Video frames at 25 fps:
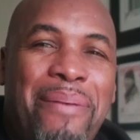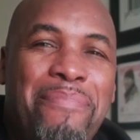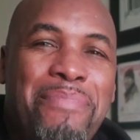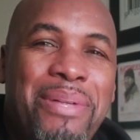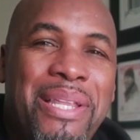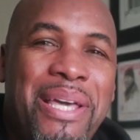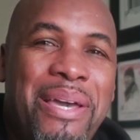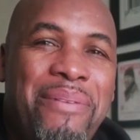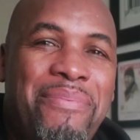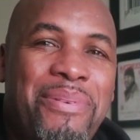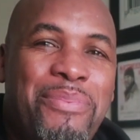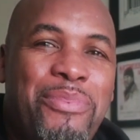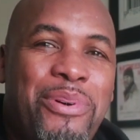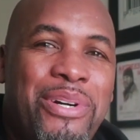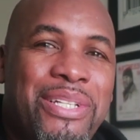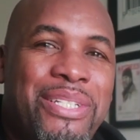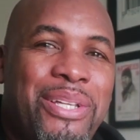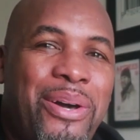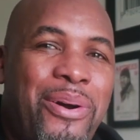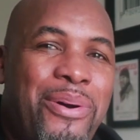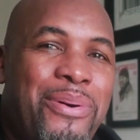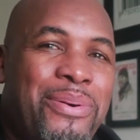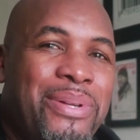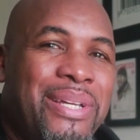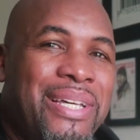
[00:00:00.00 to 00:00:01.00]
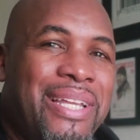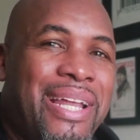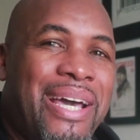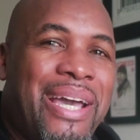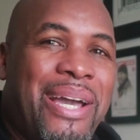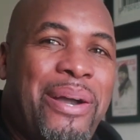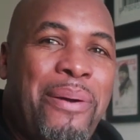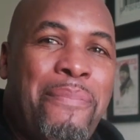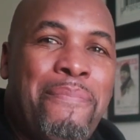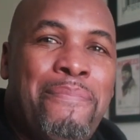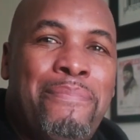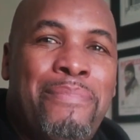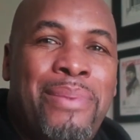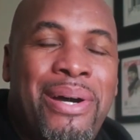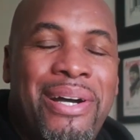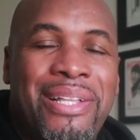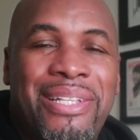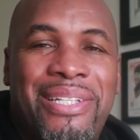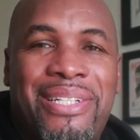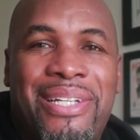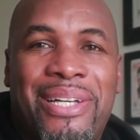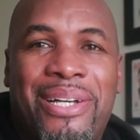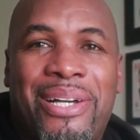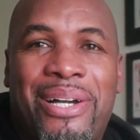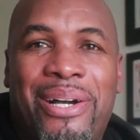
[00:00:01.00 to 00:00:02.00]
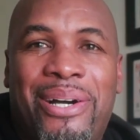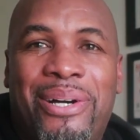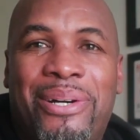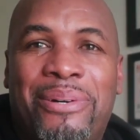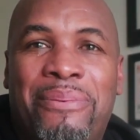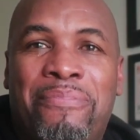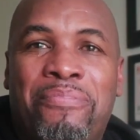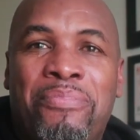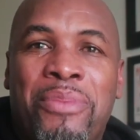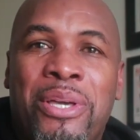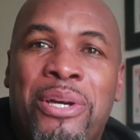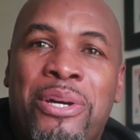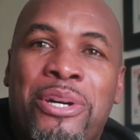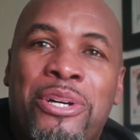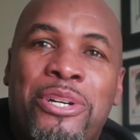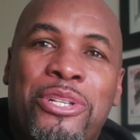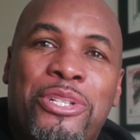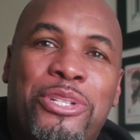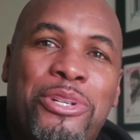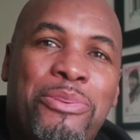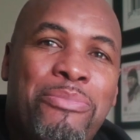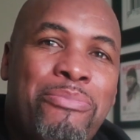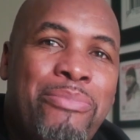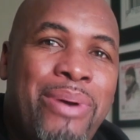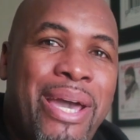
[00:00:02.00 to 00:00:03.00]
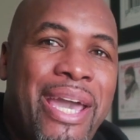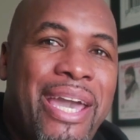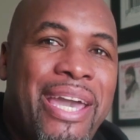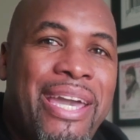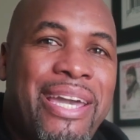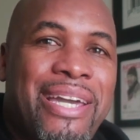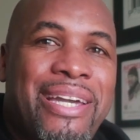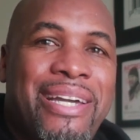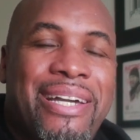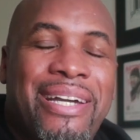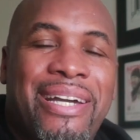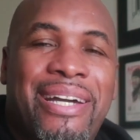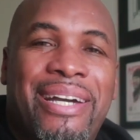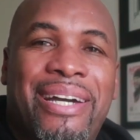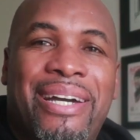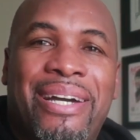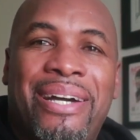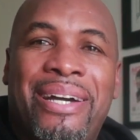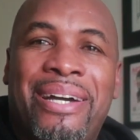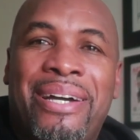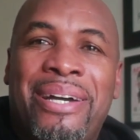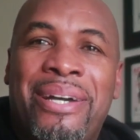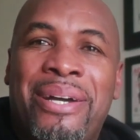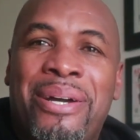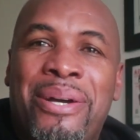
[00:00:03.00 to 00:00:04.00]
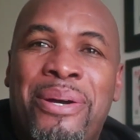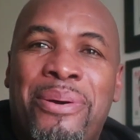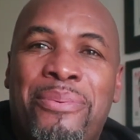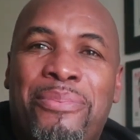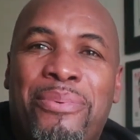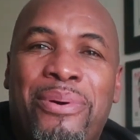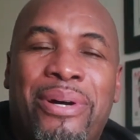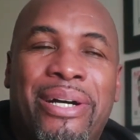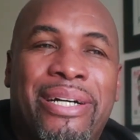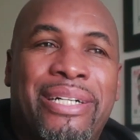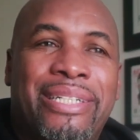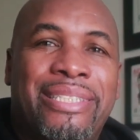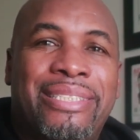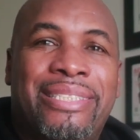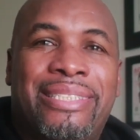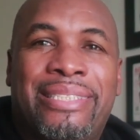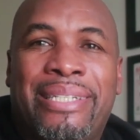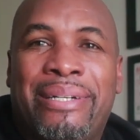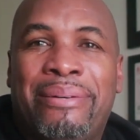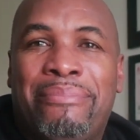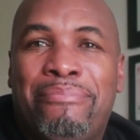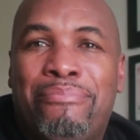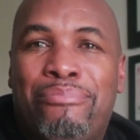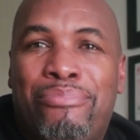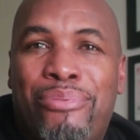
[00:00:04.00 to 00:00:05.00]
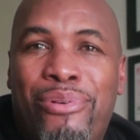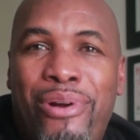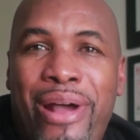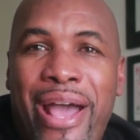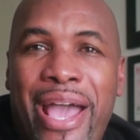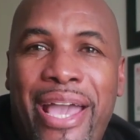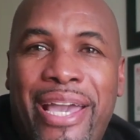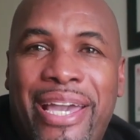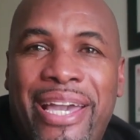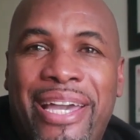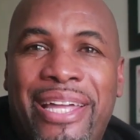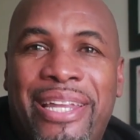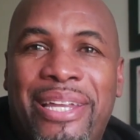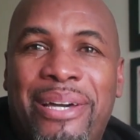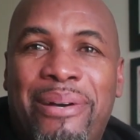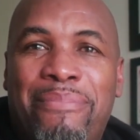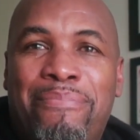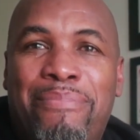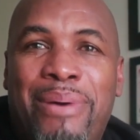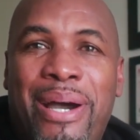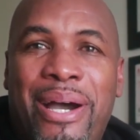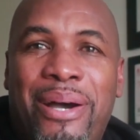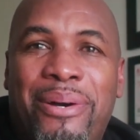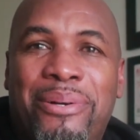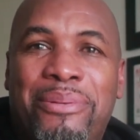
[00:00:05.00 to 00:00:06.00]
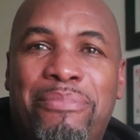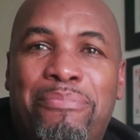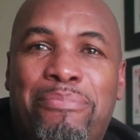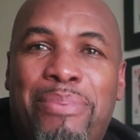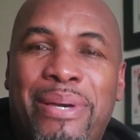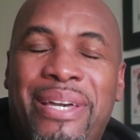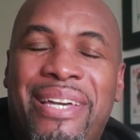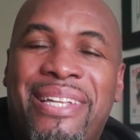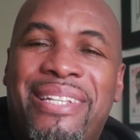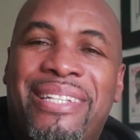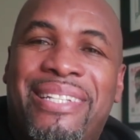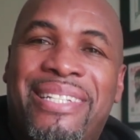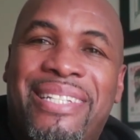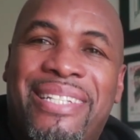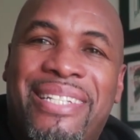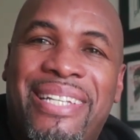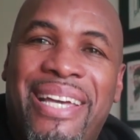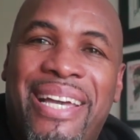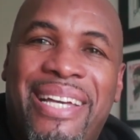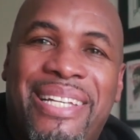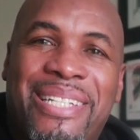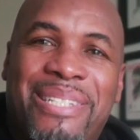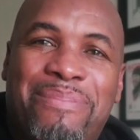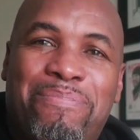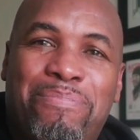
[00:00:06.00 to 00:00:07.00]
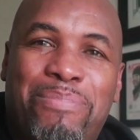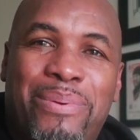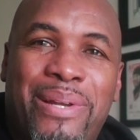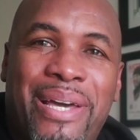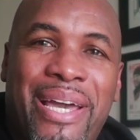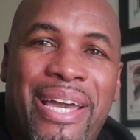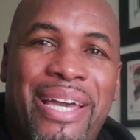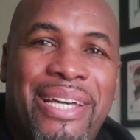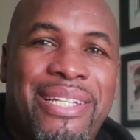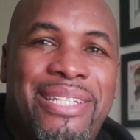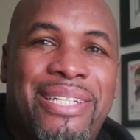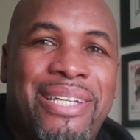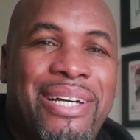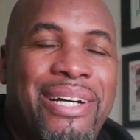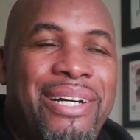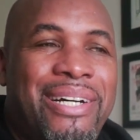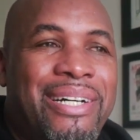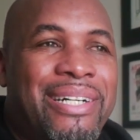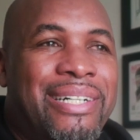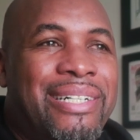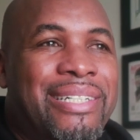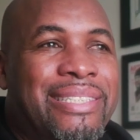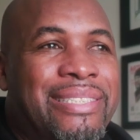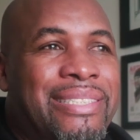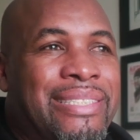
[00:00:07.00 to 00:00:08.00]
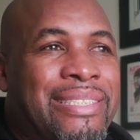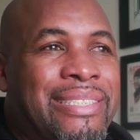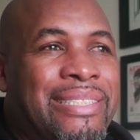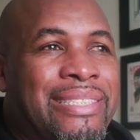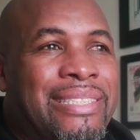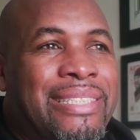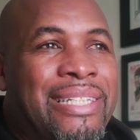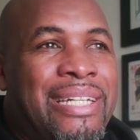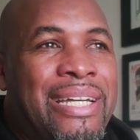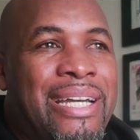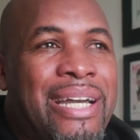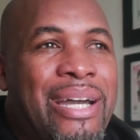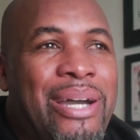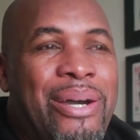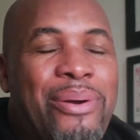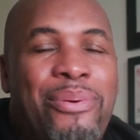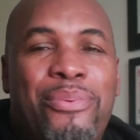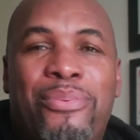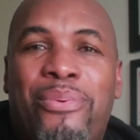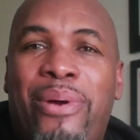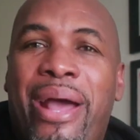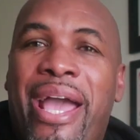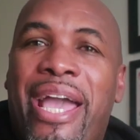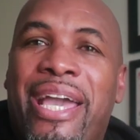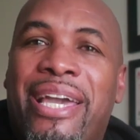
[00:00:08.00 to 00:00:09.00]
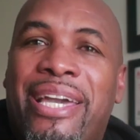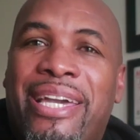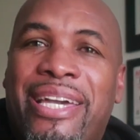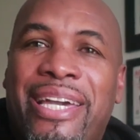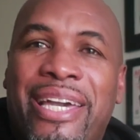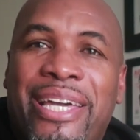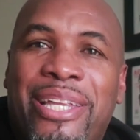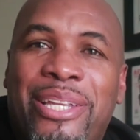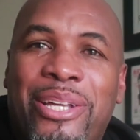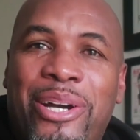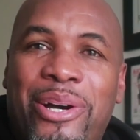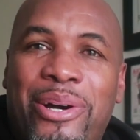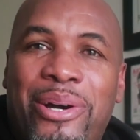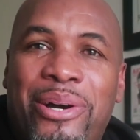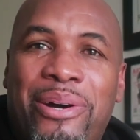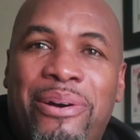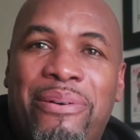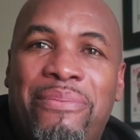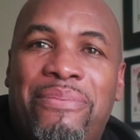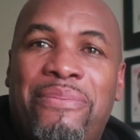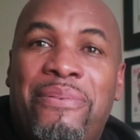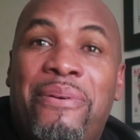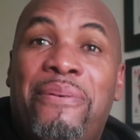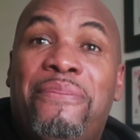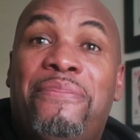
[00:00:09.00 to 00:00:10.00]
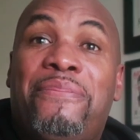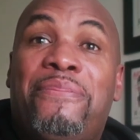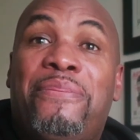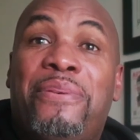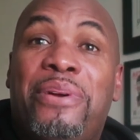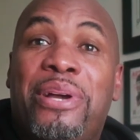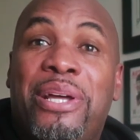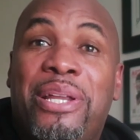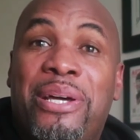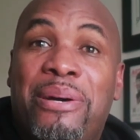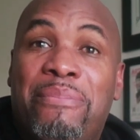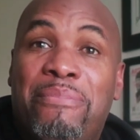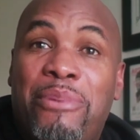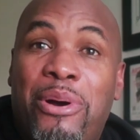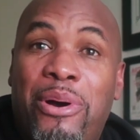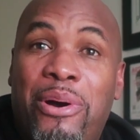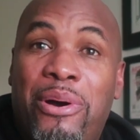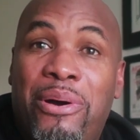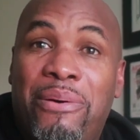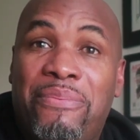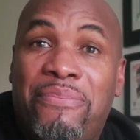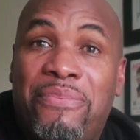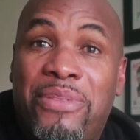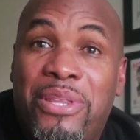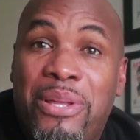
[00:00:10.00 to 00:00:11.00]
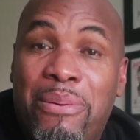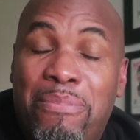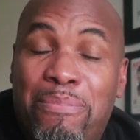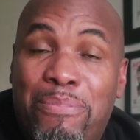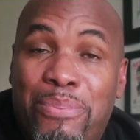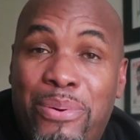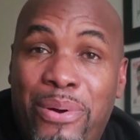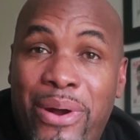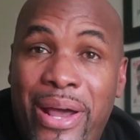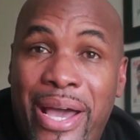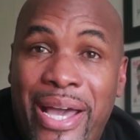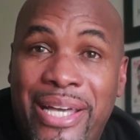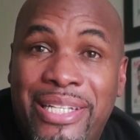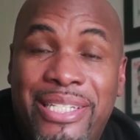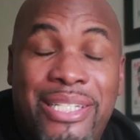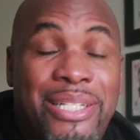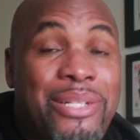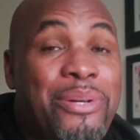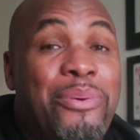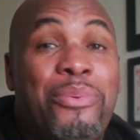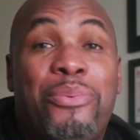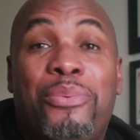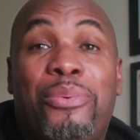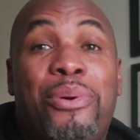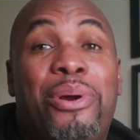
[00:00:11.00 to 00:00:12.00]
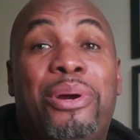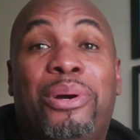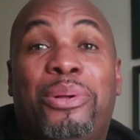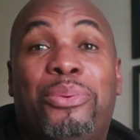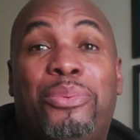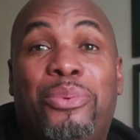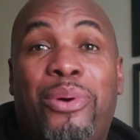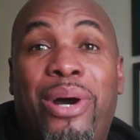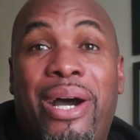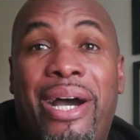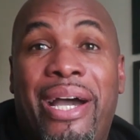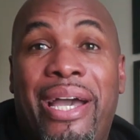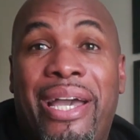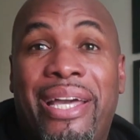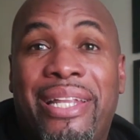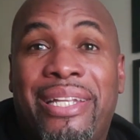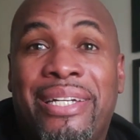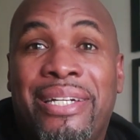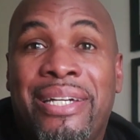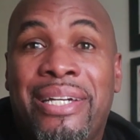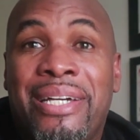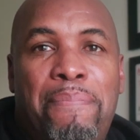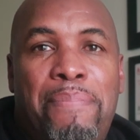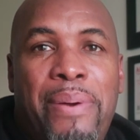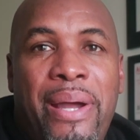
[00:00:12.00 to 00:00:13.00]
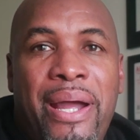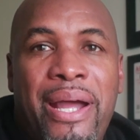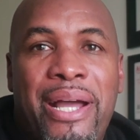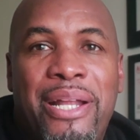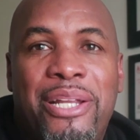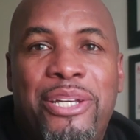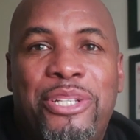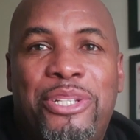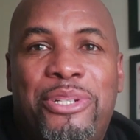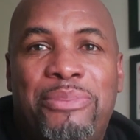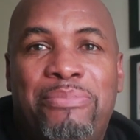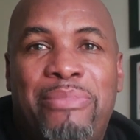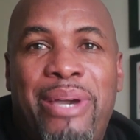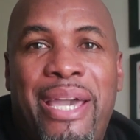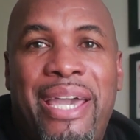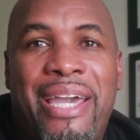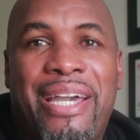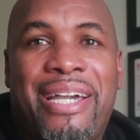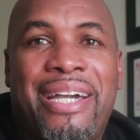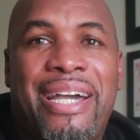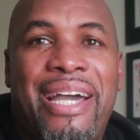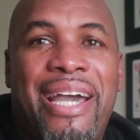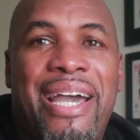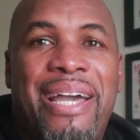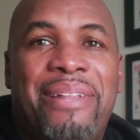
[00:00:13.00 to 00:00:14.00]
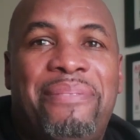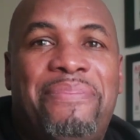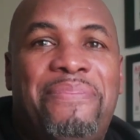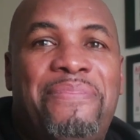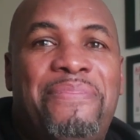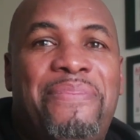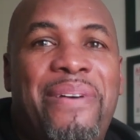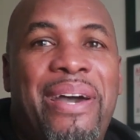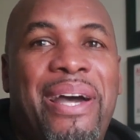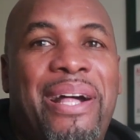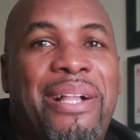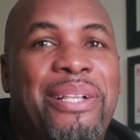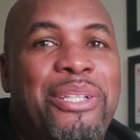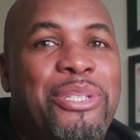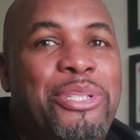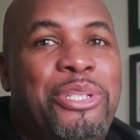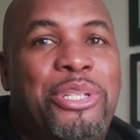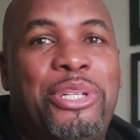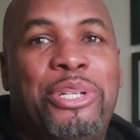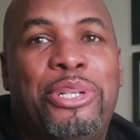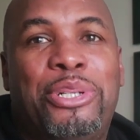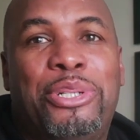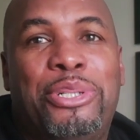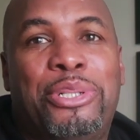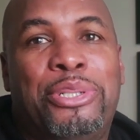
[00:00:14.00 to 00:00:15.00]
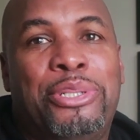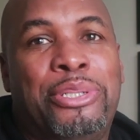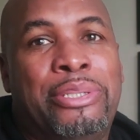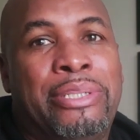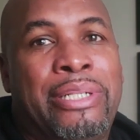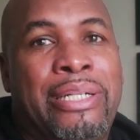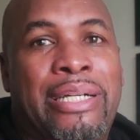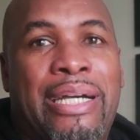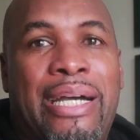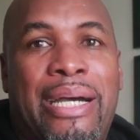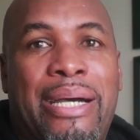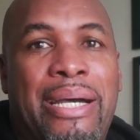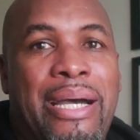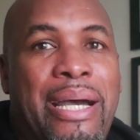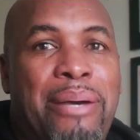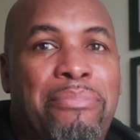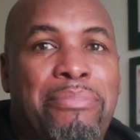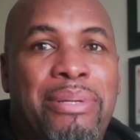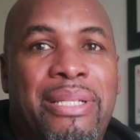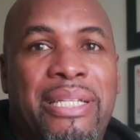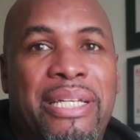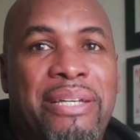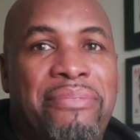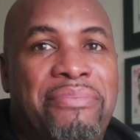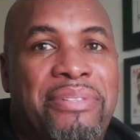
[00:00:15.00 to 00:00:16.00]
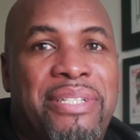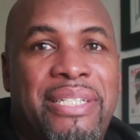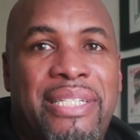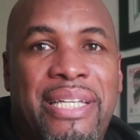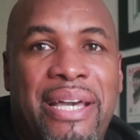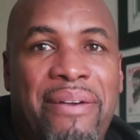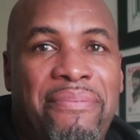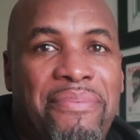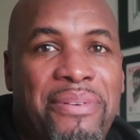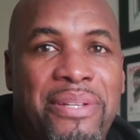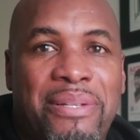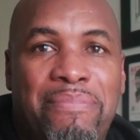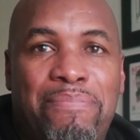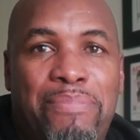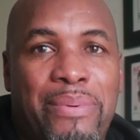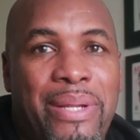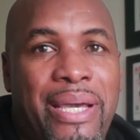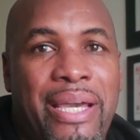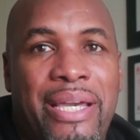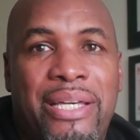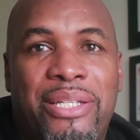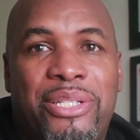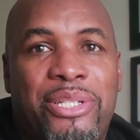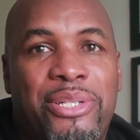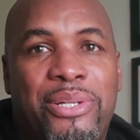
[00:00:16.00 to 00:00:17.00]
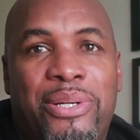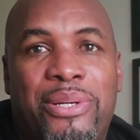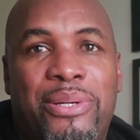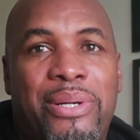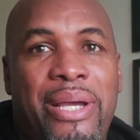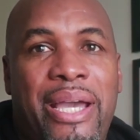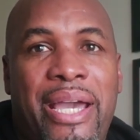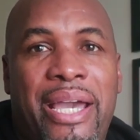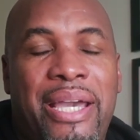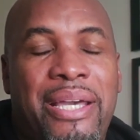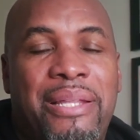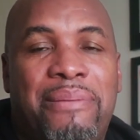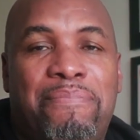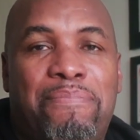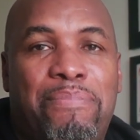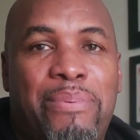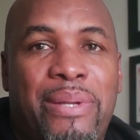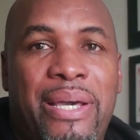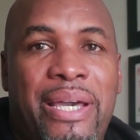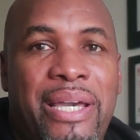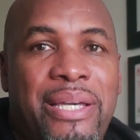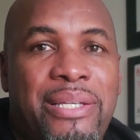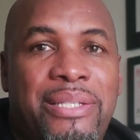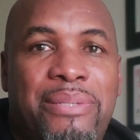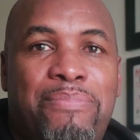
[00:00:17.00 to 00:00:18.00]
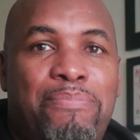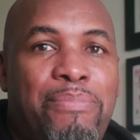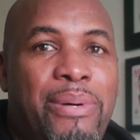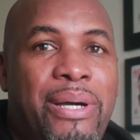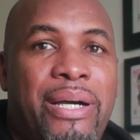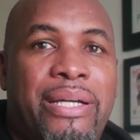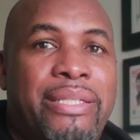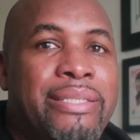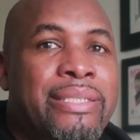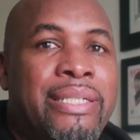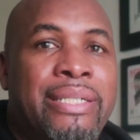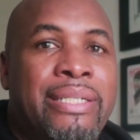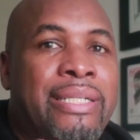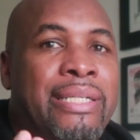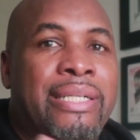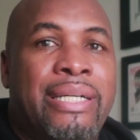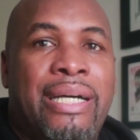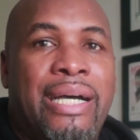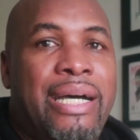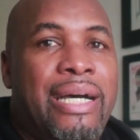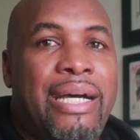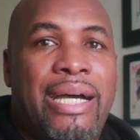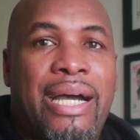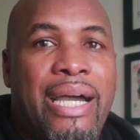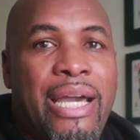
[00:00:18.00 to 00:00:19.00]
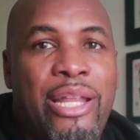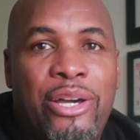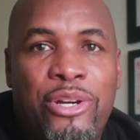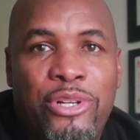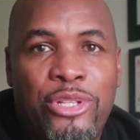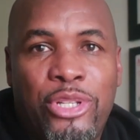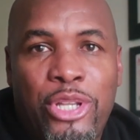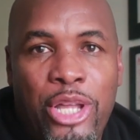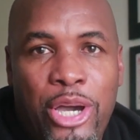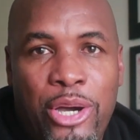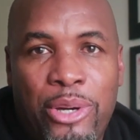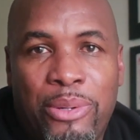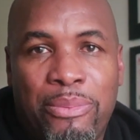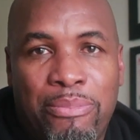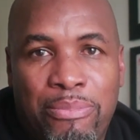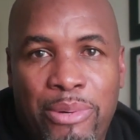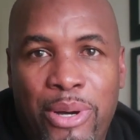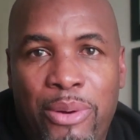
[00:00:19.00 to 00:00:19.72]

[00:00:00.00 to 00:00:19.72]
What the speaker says: I believe it was only like a month ago Jamaica was bragging about being sixth place on a ranking of freedom of the press worldwide. Apparently Jamaica had fell to I believe seventh place or eighth place, but I don't know.